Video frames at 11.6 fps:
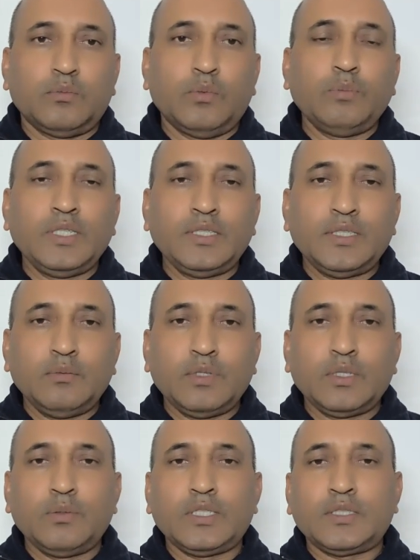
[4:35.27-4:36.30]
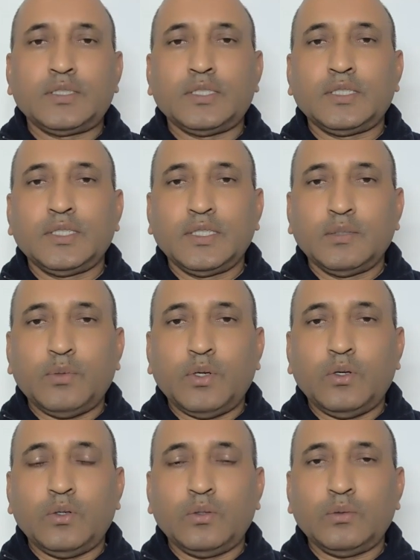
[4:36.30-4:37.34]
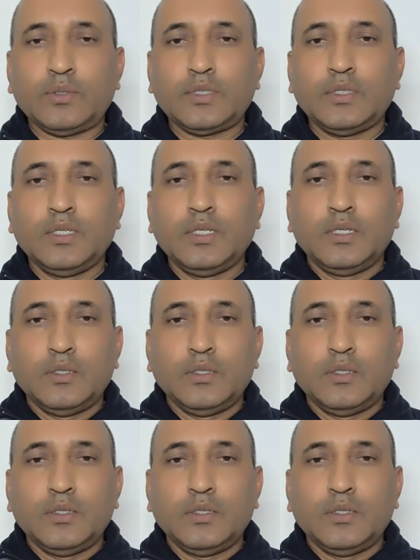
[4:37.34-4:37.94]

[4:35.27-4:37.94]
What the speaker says: momentum investing involves